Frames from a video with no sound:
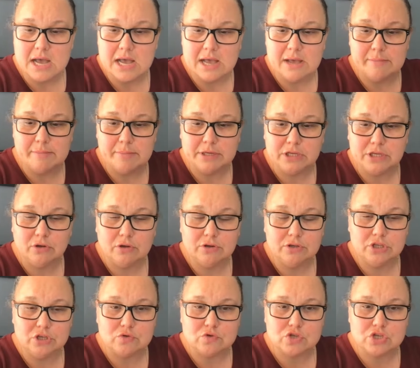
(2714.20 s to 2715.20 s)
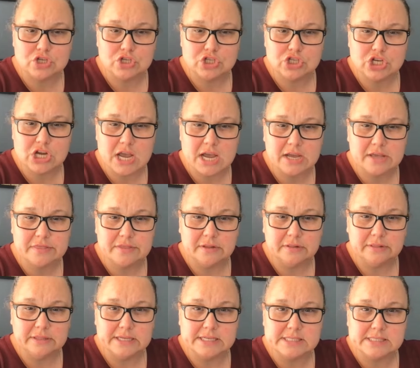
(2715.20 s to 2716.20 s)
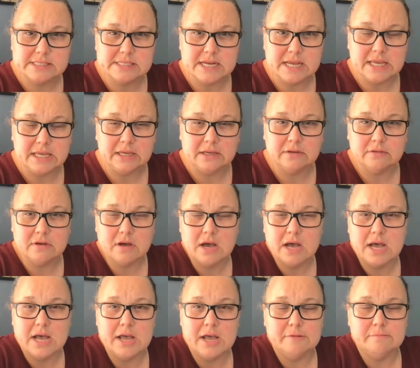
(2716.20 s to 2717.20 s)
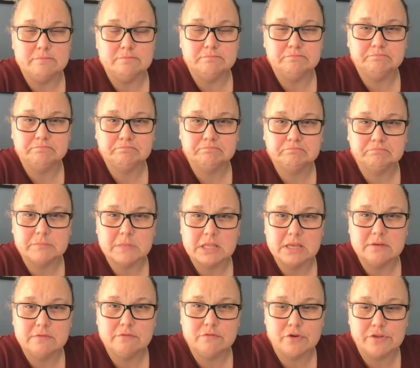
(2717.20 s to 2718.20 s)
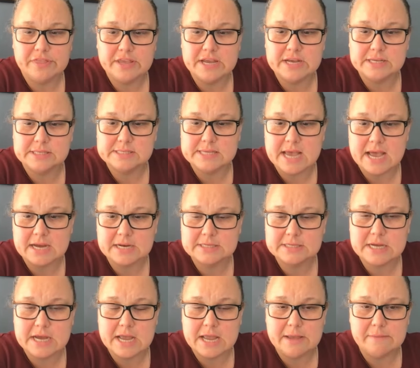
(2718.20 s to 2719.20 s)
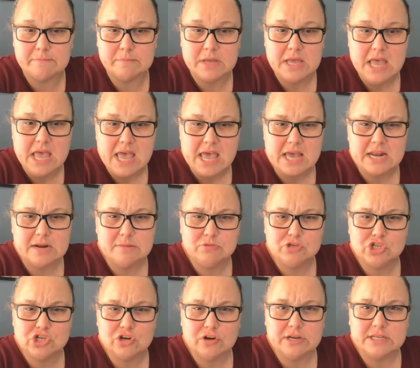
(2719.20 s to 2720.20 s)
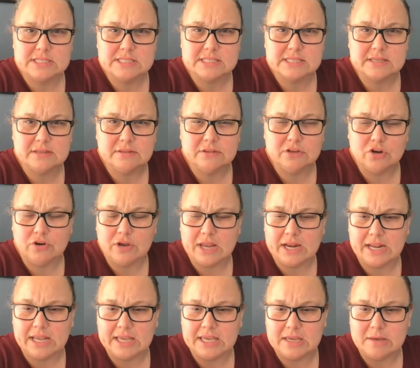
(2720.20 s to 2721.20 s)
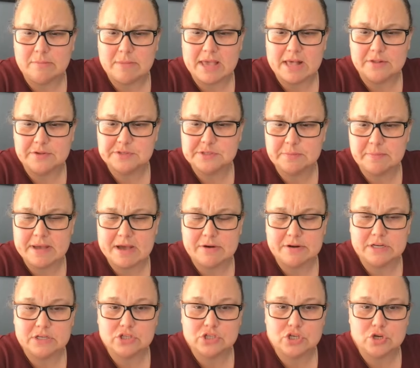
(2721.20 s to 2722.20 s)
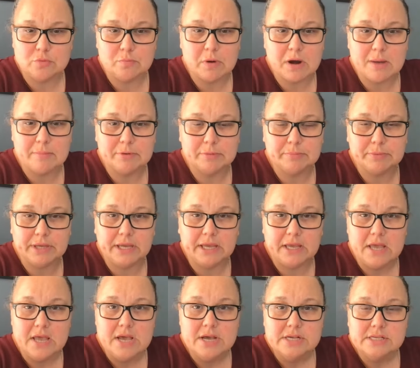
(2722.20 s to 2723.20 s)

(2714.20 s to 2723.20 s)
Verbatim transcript: Um, but you'll you should check the listing um, for the exact time, and I'm sure it's you're getting emails about it too probably.